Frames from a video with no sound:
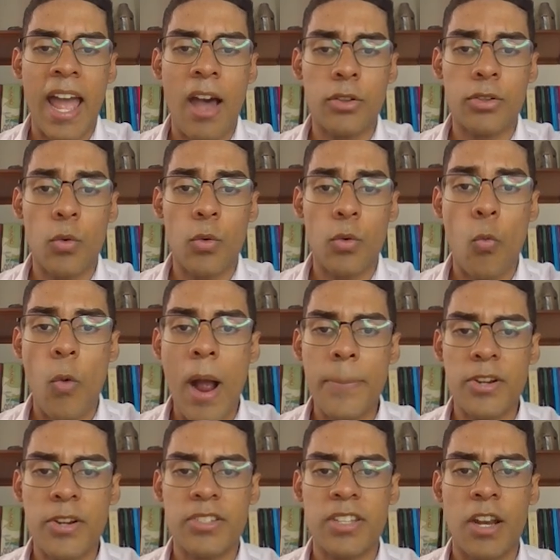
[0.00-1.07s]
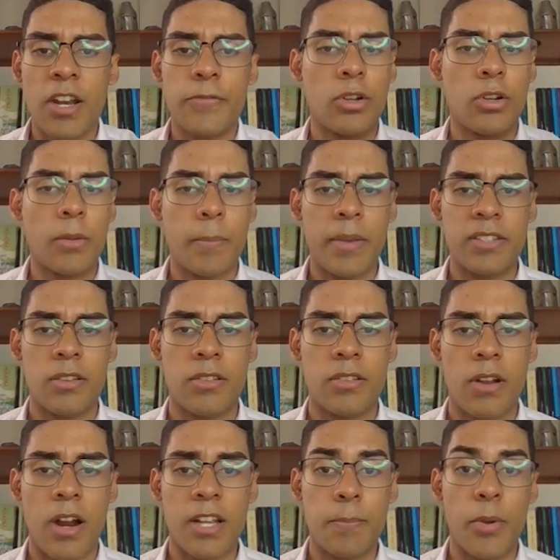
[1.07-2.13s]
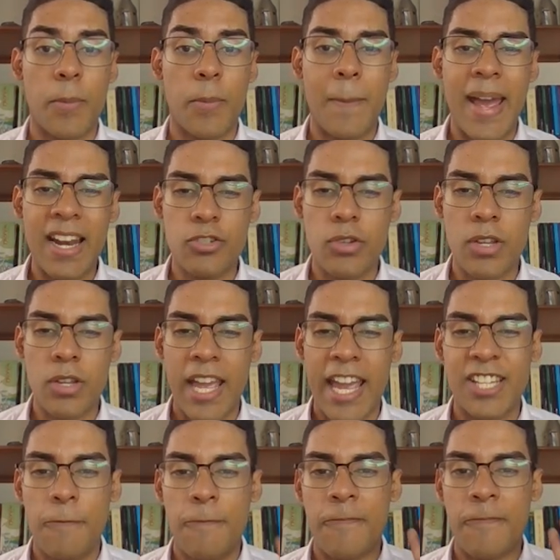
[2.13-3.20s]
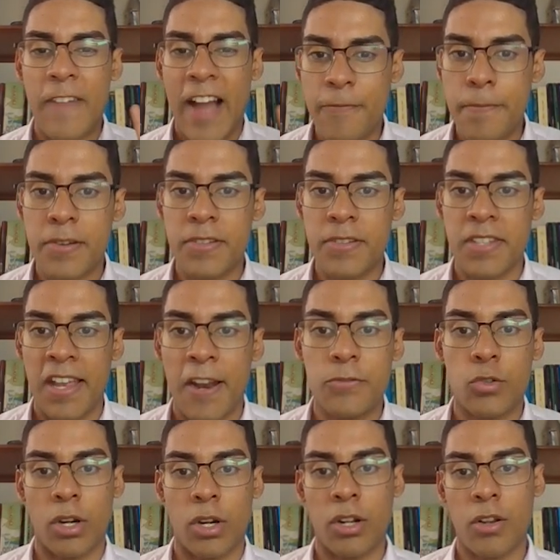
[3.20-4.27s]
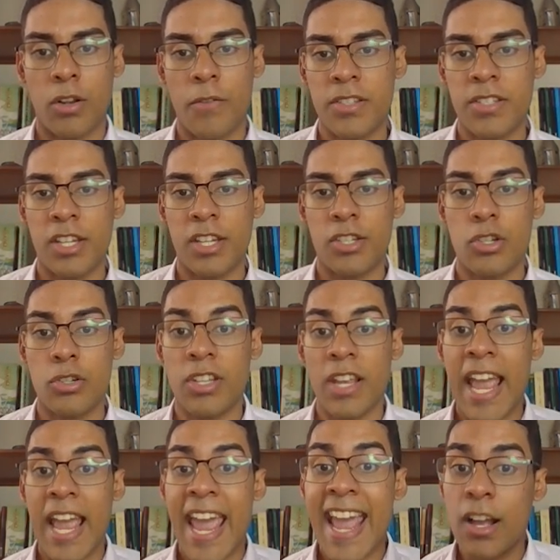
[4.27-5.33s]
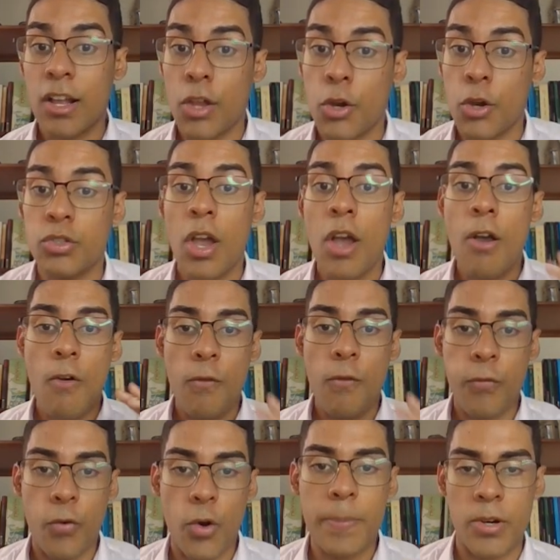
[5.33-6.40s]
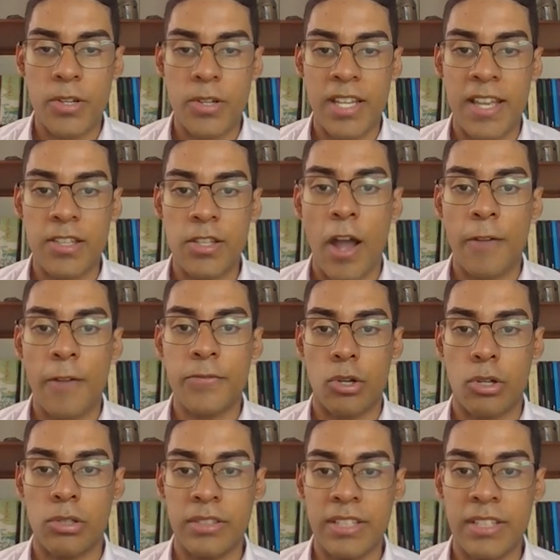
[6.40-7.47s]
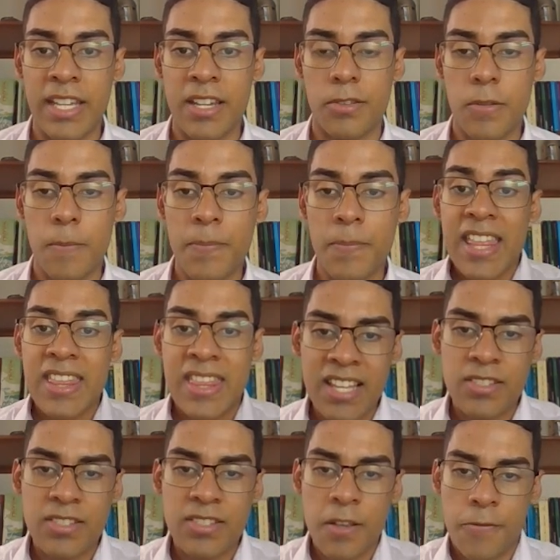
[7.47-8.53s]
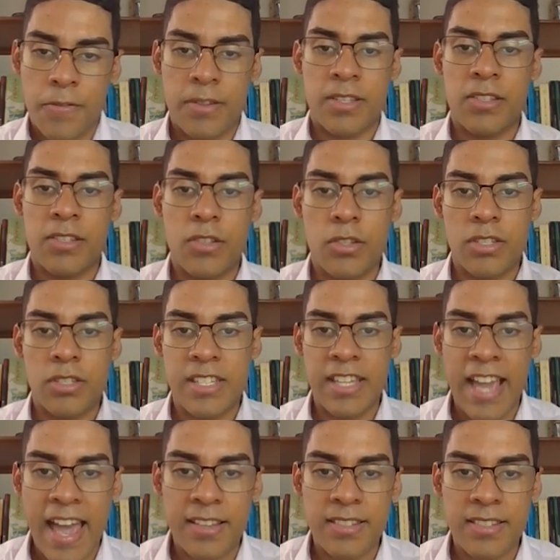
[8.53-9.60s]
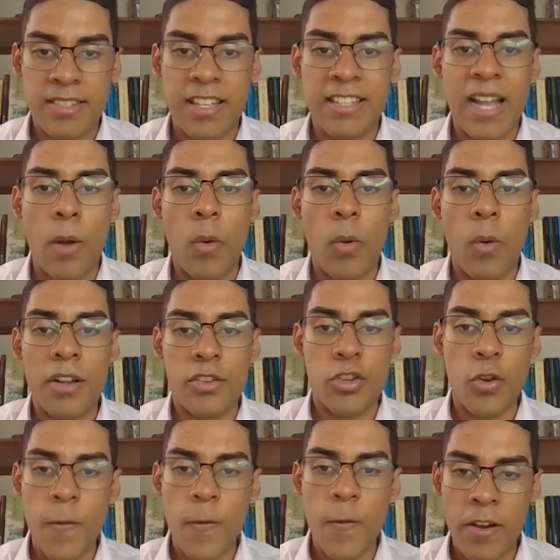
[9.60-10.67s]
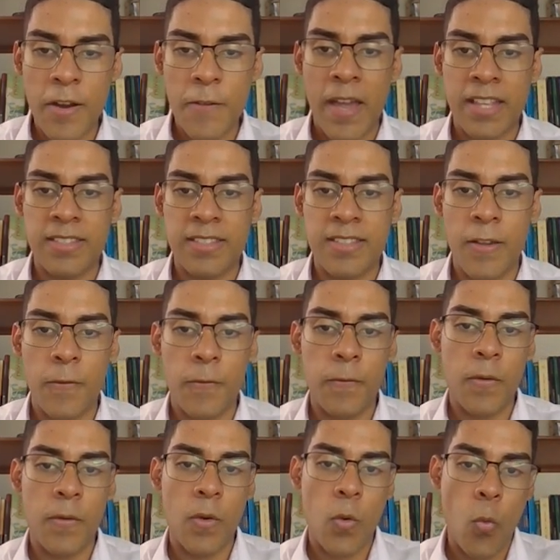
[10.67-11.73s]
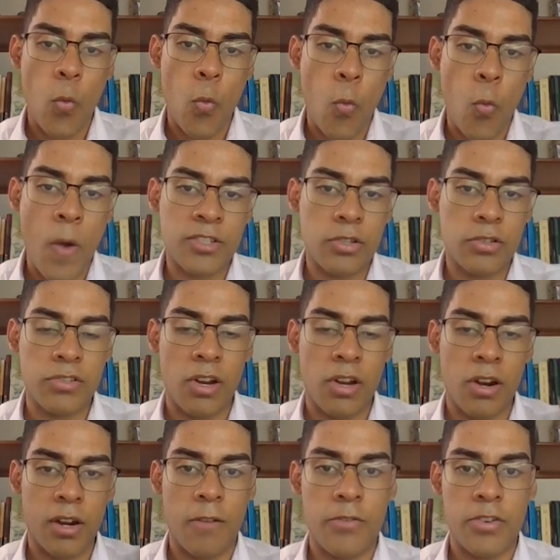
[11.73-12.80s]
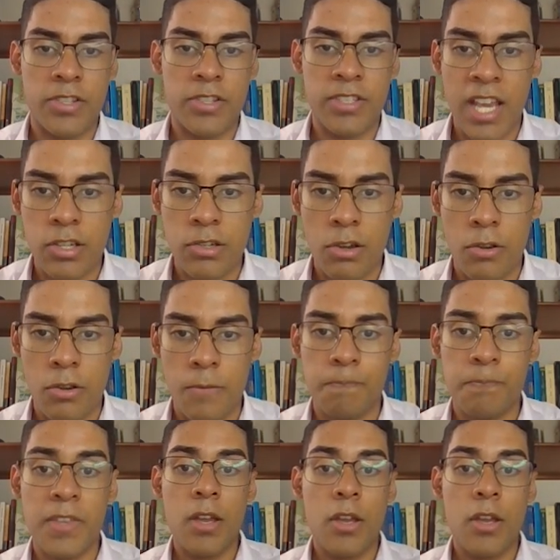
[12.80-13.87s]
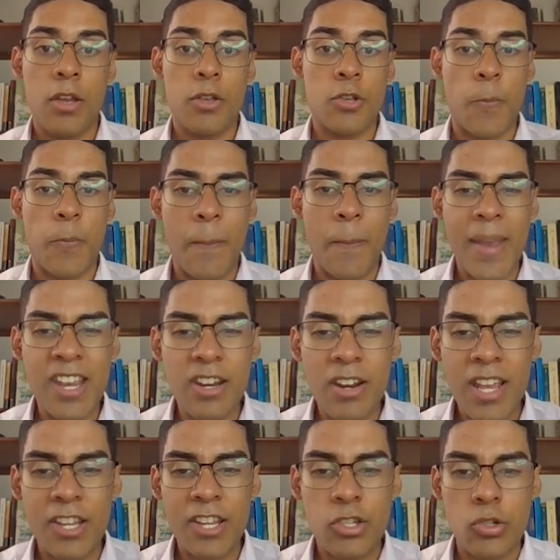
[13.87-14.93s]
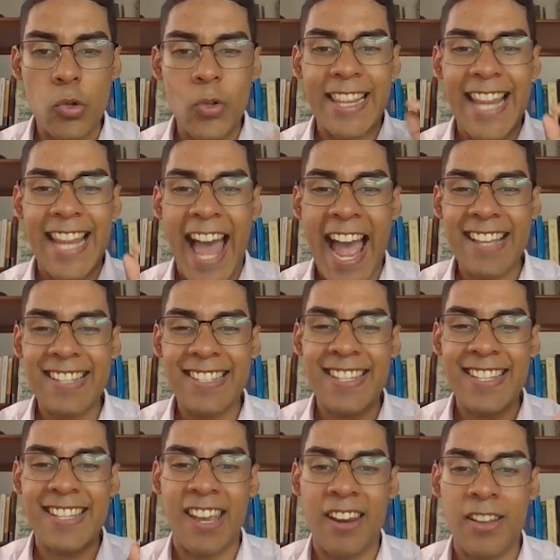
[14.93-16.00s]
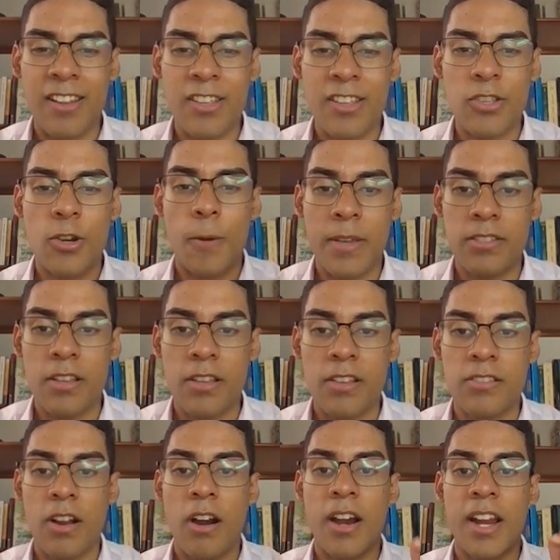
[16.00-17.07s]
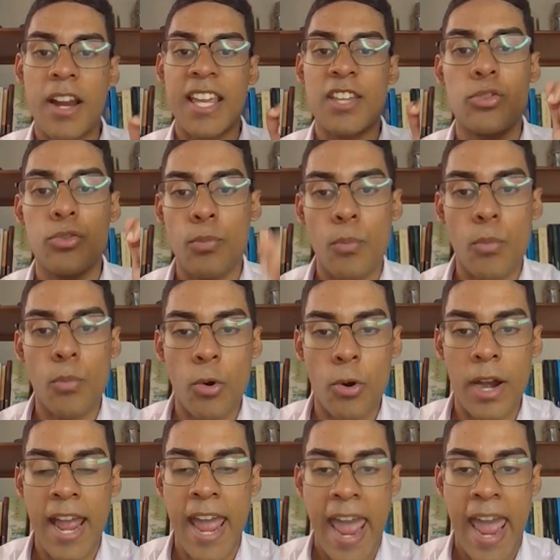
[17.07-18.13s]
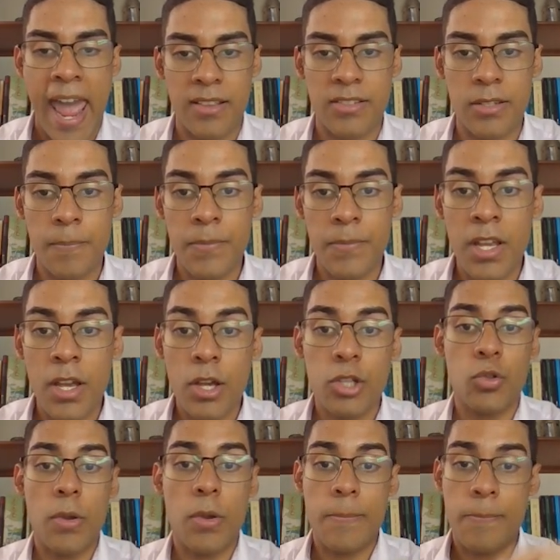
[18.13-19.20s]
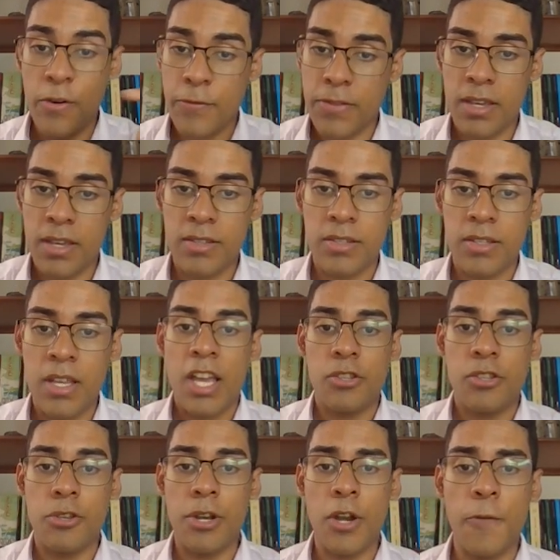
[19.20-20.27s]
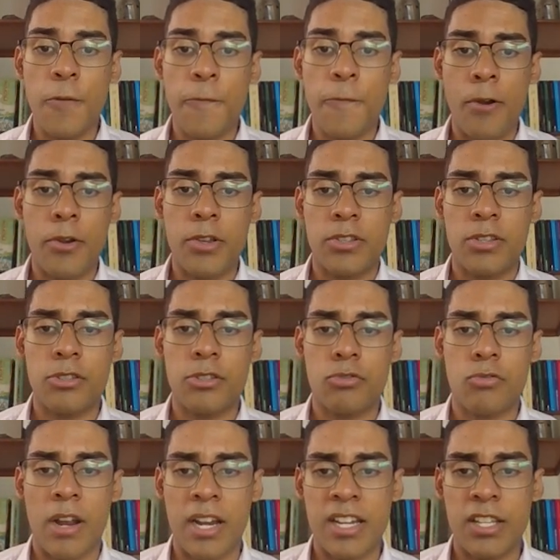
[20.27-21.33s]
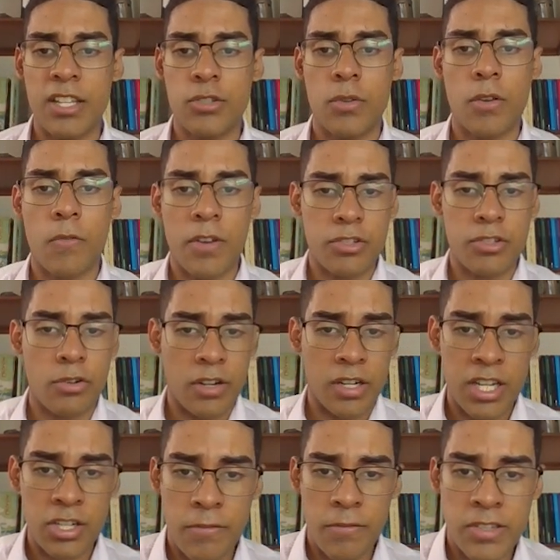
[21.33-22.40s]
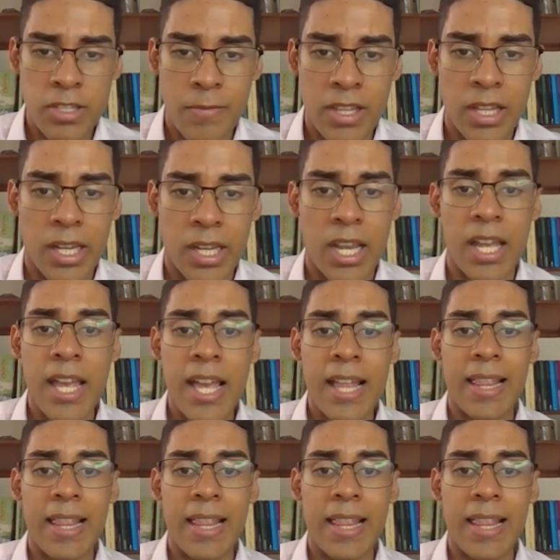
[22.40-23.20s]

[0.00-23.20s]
out 1% of total business cards but manage to engage 5% of total conversations and close 4% of total deals. These differences suggest that while you're very effective once you start a conversation, your primary issue lies in getting your business card into more hands. To improve this, you need to focus on strategy to increase your initial visibility,